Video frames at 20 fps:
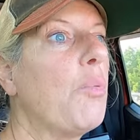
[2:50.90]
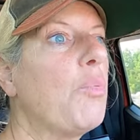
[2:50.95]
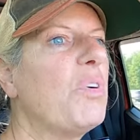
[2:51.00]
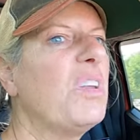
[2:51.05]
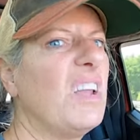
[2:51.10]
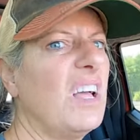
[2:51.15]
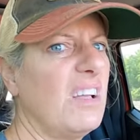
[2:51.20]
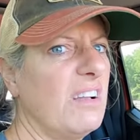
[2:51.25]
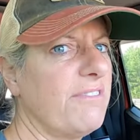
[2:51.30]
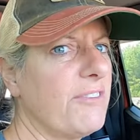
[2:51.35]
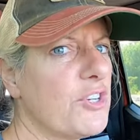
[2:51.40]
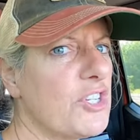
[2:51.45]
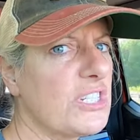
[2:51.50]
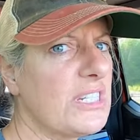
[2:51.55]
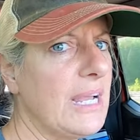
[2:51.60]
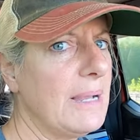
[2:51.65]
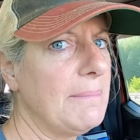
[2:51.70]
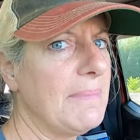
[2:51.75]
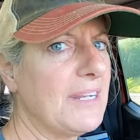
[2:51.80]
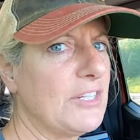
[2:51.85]
when I
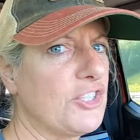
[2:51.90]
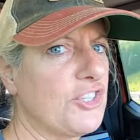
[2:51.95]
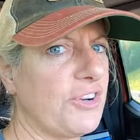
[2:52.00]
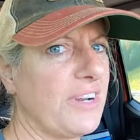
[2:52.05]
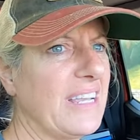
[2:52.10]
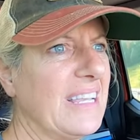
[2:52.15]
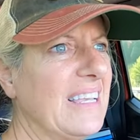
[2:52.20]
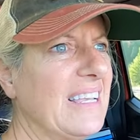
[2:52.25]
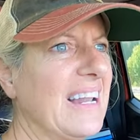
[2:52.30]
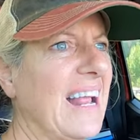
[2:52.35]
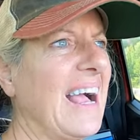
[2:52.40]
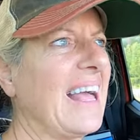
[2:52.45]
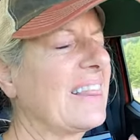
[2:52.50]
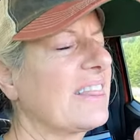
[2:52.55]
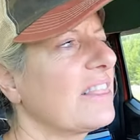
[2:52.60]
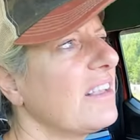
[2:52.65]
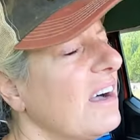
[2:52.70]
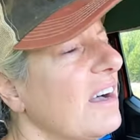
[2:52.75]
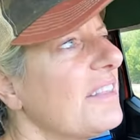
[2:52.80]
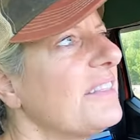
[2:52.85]
first time I drink it, I
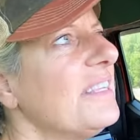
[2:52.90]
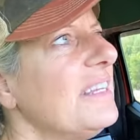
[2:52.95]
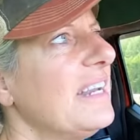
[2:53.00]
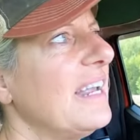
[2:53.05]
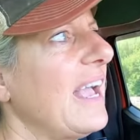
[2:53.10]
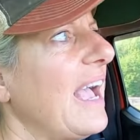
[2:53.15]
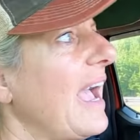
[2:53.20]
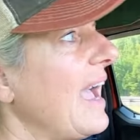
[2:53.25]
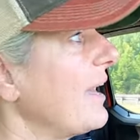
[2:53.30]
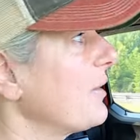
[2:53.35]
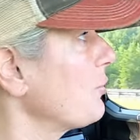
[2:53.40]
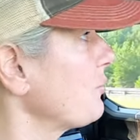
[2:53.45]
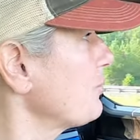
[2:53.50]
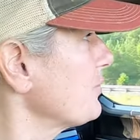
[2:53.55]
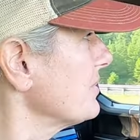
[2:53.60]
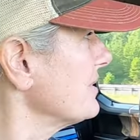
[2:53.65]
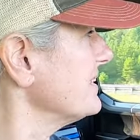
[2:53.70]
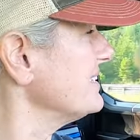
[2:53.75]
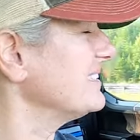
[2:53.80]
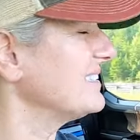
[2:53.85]
thought that it had a
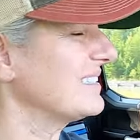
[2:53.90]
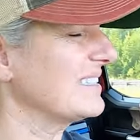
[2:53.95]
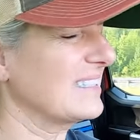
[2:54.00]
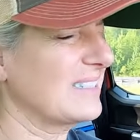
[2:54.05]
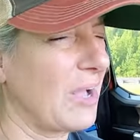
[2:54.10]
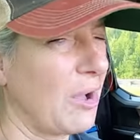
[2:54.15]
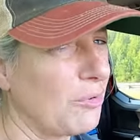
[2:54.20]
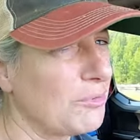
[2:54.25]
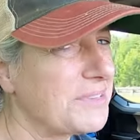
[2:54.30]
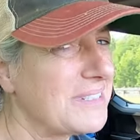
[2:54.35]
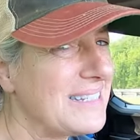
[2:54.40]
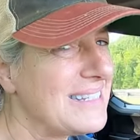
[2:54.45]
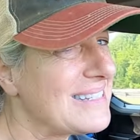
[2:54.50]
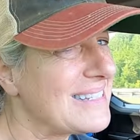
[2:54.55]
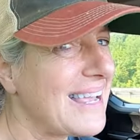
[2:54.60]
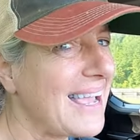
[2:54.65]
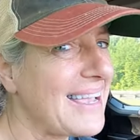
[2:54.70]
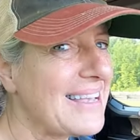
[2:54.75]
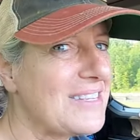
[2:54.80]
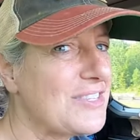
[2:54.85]
really salty
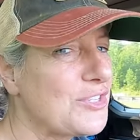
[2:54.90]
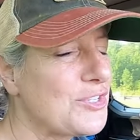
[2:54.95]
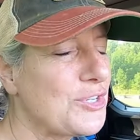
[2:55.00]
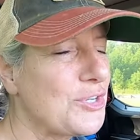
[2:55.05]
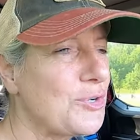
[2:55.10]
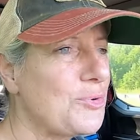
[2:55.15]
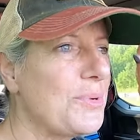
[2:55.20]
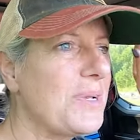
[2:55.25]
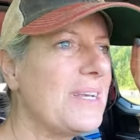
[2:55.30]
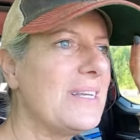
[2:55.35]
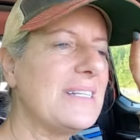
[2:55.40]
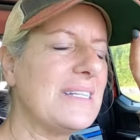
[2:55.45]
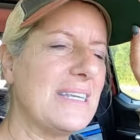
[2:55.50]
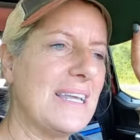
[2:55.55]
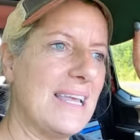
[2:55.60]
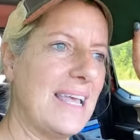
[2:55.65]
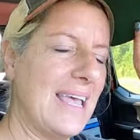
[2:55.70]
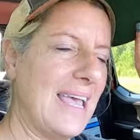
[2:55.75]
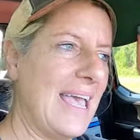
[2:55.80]
taste to it,